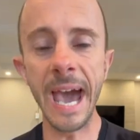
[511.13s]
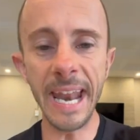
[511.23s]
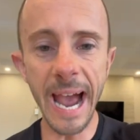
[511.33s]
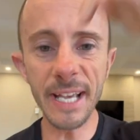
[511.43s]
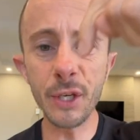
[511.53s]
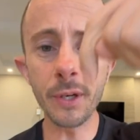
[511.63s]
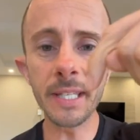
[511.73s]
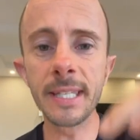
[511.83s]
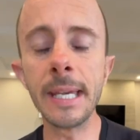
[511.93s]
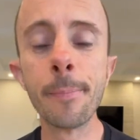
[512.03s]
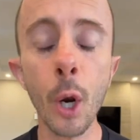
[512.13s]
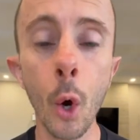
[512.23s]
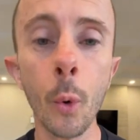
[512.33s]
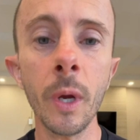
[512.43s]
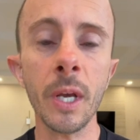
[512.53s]
And as you can see
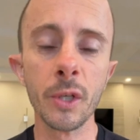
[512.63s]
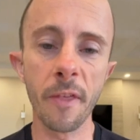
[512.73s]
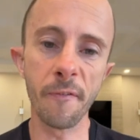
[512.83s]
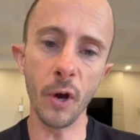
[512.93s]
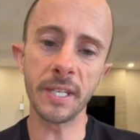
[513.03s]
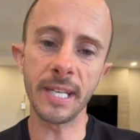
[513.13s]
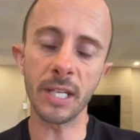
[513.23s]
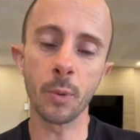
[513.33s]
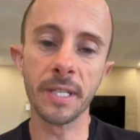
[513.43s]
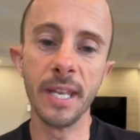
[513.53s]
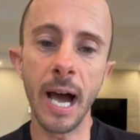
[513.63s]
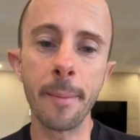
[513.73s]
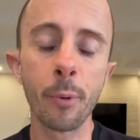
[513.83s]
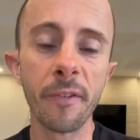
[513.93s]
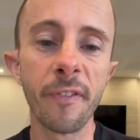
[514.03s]
below, so the first test was
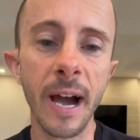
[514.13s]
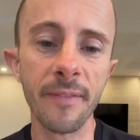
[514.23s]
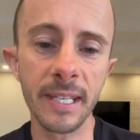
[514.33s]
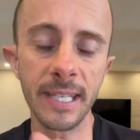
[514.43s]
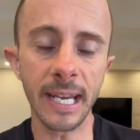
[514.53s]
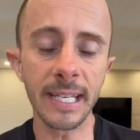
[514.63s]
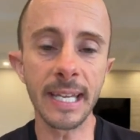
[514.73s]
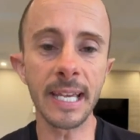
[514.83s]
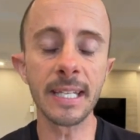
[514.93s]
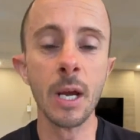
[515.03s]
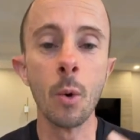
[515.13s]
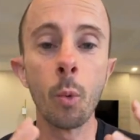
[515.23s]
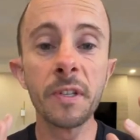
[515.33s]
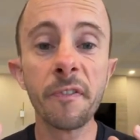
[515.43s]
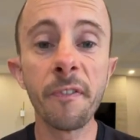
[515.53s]
9.5, the second test
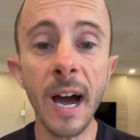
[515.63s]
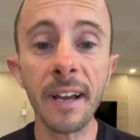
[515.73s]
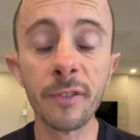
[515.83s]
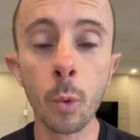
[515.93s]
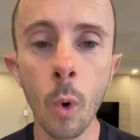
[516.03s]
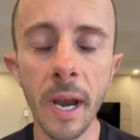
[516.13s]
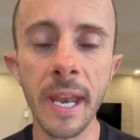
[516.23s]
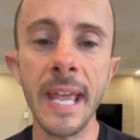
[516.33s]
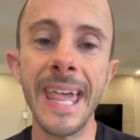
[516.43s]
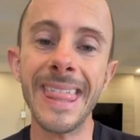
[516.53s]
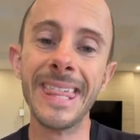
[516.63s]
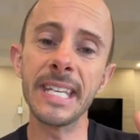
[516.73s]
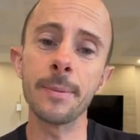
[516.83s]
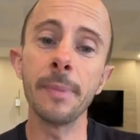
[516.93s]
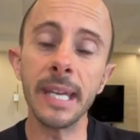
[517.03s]
was 5-to-1.
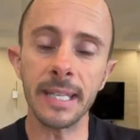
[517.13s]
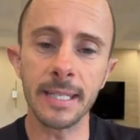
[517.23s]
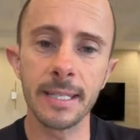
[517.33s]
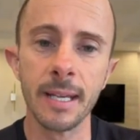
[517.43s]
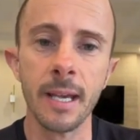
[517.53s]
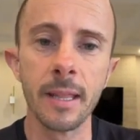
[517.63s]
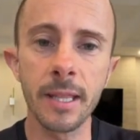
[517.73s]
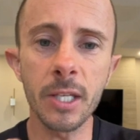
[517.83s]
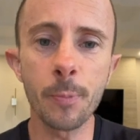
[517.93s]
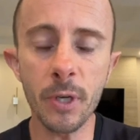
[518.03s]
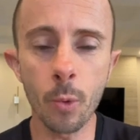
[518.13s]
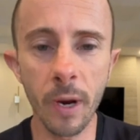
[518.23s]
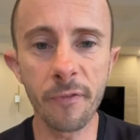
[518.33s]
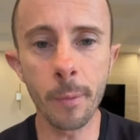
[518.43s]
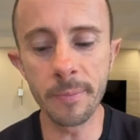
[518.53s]
This means that this person
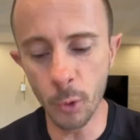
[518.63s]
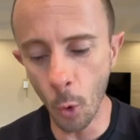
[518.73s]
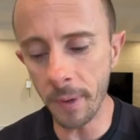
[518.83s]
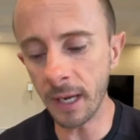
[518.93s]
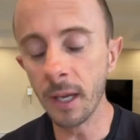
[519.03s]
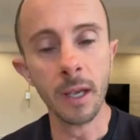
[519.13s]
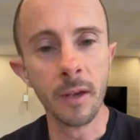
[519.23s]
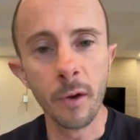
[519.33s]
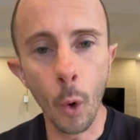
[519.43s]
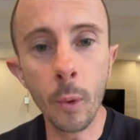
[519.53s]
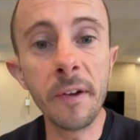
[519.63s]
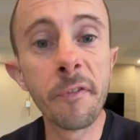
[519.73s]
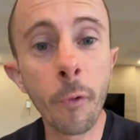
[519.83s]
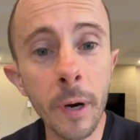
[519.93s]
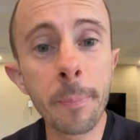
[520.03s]
went from absorbing only
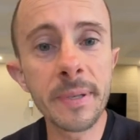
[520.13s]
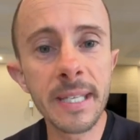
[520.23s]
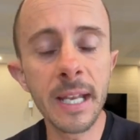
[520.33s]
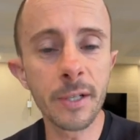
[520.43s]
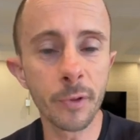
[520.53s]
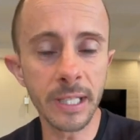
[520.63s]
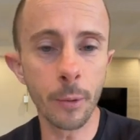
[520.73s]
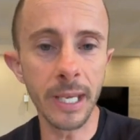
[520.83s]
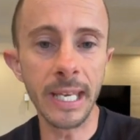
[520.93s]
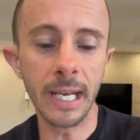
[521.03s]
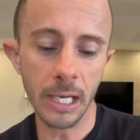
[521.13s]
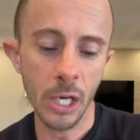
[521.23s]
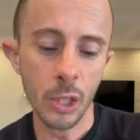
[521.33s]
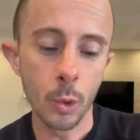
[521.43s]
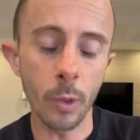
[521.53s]
40% of what they were eating
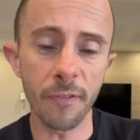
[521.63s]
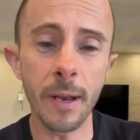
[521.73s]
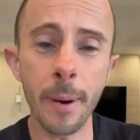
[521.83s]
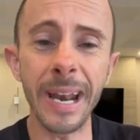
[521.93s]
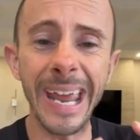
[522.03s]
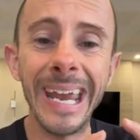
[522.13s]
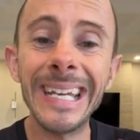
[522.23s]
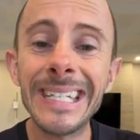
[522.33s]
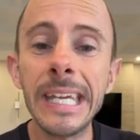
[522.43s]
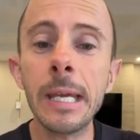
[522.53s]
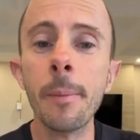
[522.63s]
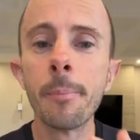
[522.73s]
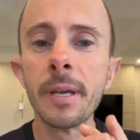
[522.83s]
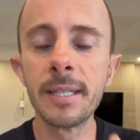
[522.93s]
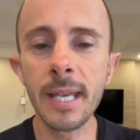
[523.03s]
to roughly about
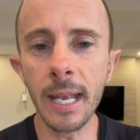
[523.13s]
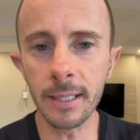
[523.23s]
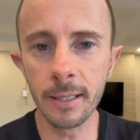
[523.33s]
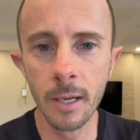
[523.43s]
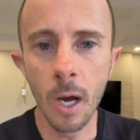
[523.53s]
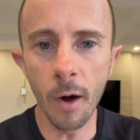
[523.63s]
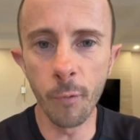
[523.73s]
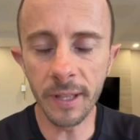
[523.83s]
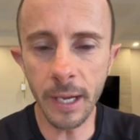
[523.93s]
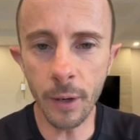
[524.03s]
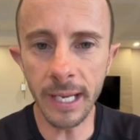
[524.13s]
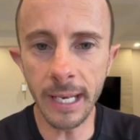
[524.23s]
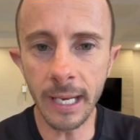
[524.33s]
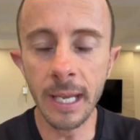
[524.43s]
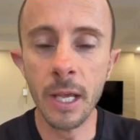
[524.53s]
80% of what they're
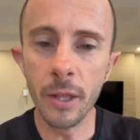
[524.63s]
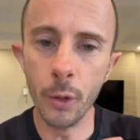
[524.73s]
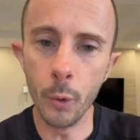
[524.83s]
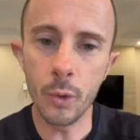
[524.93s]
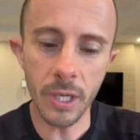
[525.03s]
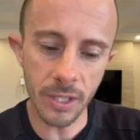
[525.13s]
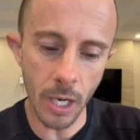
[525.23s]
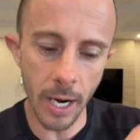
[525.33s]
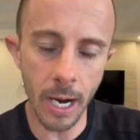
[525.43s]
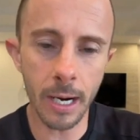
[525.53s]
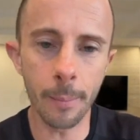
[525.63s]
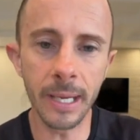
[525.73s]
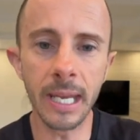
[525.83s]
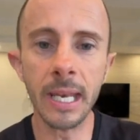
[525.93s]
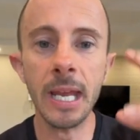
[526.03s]
eating. The nutrients are now
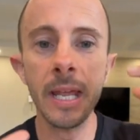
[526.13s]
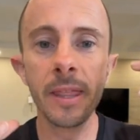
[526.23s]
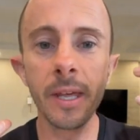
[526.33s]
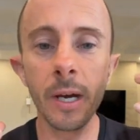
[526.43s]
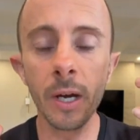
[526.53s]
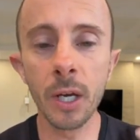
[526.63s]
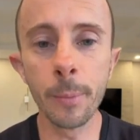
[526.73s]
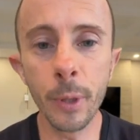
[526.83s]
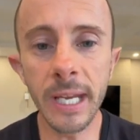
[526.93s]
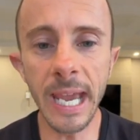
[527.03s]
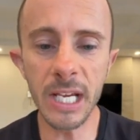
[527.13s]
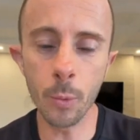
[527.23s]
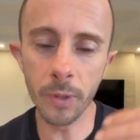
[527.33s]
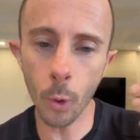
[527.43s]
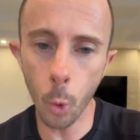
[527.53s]
coming in. The
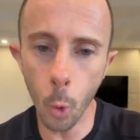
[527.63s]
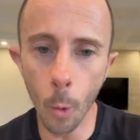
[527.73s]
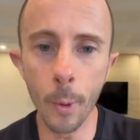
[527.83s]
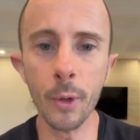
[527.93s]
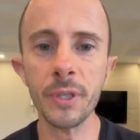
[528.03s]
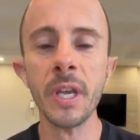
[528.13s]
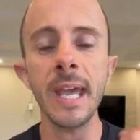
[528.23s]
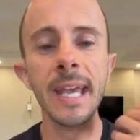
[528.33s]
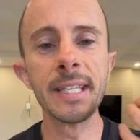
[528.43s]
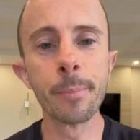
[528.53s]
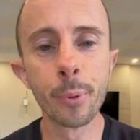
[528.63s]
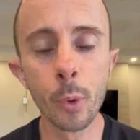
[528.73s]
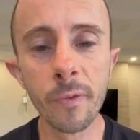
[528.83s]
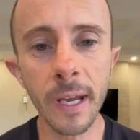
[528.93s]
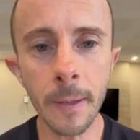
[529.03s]
communication with the hormones is
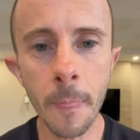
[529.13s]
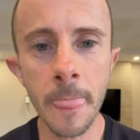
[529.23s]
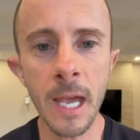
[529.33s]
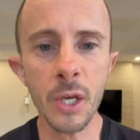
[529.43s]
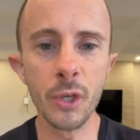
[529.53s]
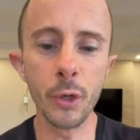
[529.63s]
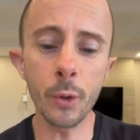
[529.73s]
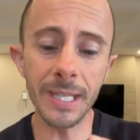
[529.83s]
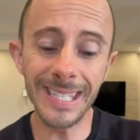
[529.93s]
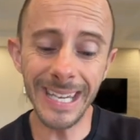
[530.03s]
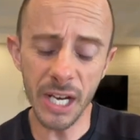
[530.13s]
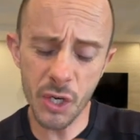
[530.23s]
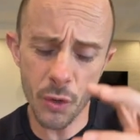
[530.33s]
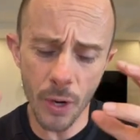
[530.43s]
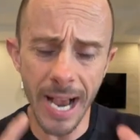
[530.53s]
improving. So you can see a
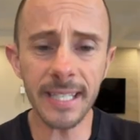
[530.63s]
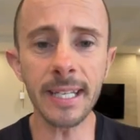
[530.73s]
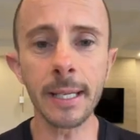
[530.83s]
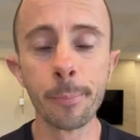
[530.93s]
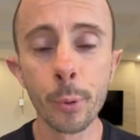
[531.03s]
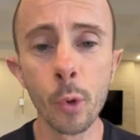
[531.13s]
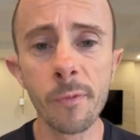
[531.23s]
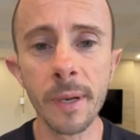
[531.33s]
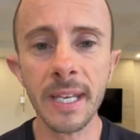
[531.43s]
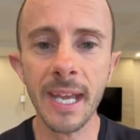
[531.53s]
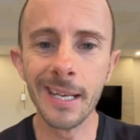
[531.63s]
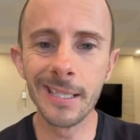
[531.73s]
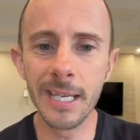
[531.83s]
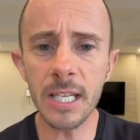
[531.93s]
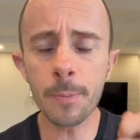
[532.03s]
drastic improvement
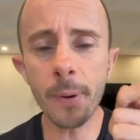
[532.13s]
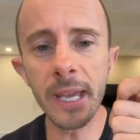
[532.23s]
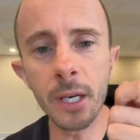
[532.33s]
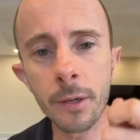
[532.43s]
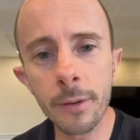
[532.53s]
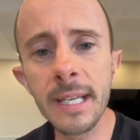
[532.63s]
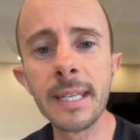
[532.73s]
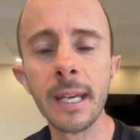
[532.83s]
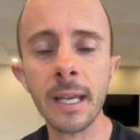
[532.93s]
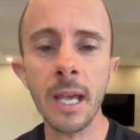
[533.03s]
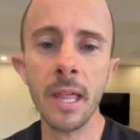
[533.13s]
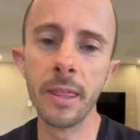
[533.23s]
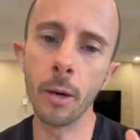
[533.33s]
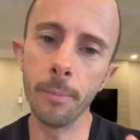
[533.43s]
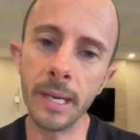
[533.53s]
just by increasing
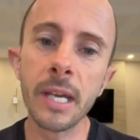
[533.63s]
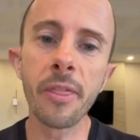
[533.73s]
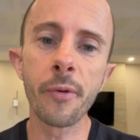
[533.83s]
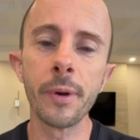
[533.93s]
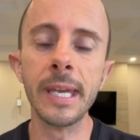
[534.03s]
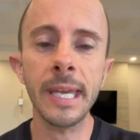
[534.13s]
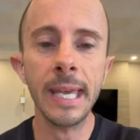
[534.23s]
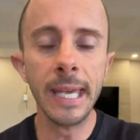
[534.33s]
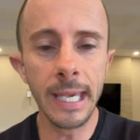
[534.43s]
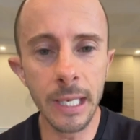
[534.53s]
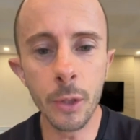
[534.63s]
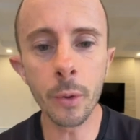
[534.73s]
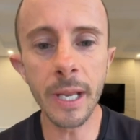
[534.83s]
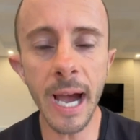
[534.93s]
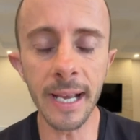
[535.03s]
the omega-3 in
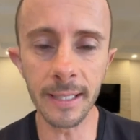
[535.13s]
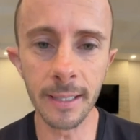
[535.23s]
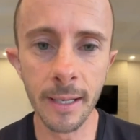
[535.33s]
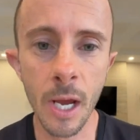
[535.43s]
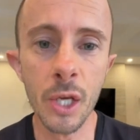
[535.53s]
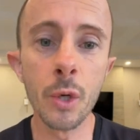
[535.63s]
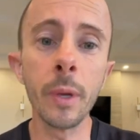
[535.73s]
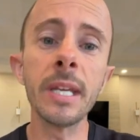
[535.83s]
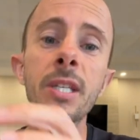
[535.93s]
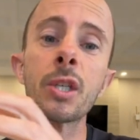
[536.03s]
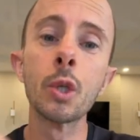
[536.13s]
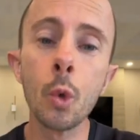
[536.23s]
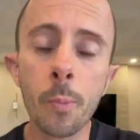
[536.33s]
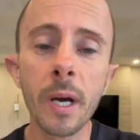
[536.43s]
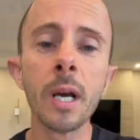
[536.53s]
your diet. So it is
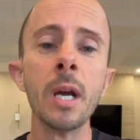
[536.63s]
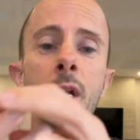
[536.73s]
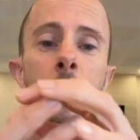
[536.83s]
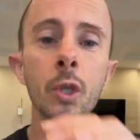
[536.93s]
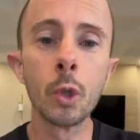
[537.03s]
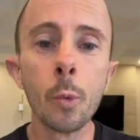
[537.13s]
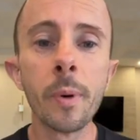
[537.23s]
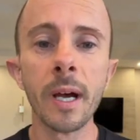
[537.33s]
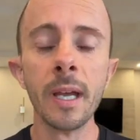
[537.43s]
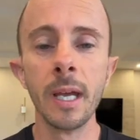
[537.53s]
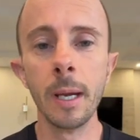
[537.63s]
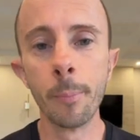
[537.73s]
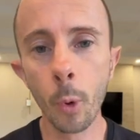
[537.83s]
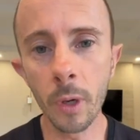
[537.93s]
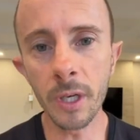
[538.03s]
super, super
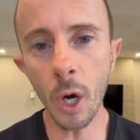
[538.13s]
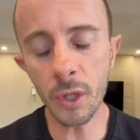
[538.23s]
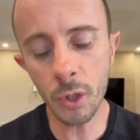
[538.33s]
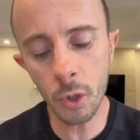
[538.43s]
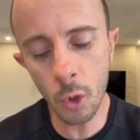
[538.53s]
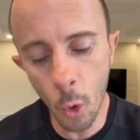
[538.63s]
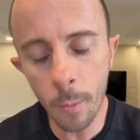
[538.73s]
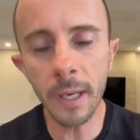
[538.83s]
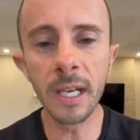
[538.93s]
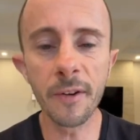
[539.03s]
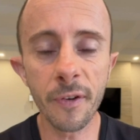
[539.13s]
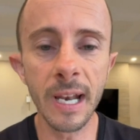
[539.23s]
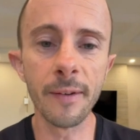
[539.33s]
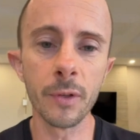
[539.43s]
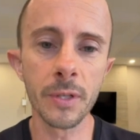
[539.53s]
important on so many different
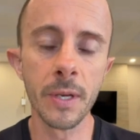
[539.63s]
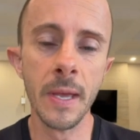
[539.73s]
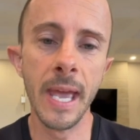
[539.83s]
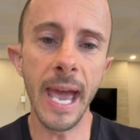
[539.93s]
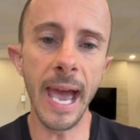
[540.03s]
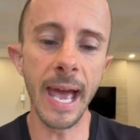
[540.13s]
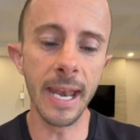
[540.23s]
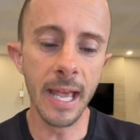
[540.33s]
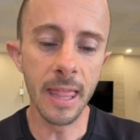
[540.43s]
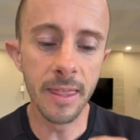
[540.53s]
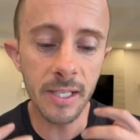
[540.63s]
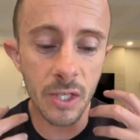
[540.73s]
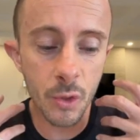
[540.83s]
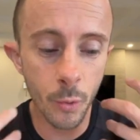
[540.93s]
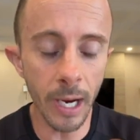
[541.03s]
levels. And this
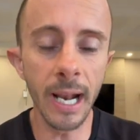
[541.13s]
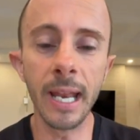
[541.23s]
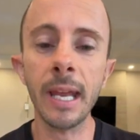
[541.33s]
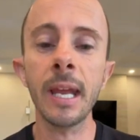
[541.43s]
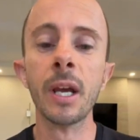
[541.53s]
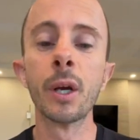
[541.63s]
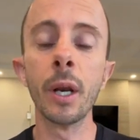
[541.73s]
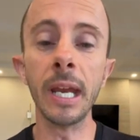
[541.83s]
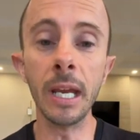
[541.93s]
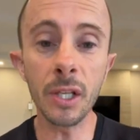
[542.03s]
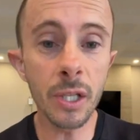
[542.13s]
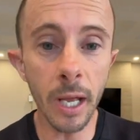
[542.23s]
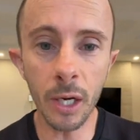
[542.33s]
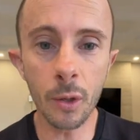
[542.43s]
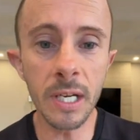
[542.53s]
is really gonna
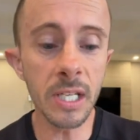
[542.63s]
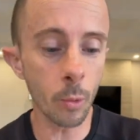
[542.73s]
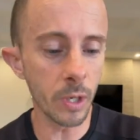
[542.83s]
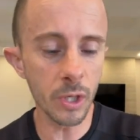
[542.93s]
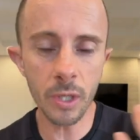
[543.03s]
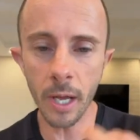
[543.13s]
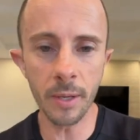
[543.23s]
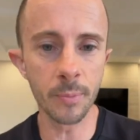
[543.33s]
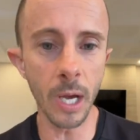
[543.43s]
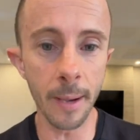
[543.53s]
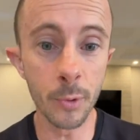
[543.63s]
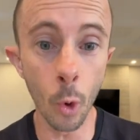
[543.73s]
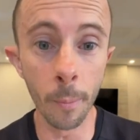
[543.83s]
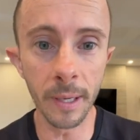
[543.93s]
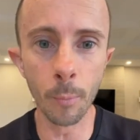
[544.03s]
start increasing when you start
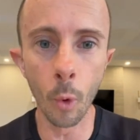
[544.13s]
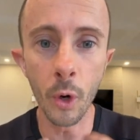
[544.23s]
absorbing more